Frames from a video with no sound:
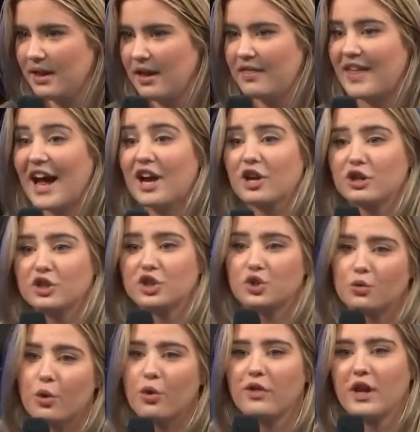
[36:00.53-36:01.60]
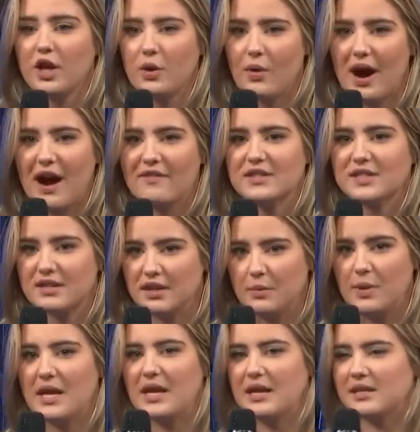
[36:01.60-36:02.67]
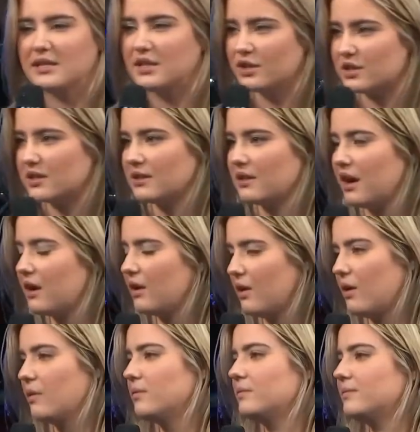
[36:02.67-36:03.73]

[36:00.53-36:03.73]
that control that you have is going to be easier to let go.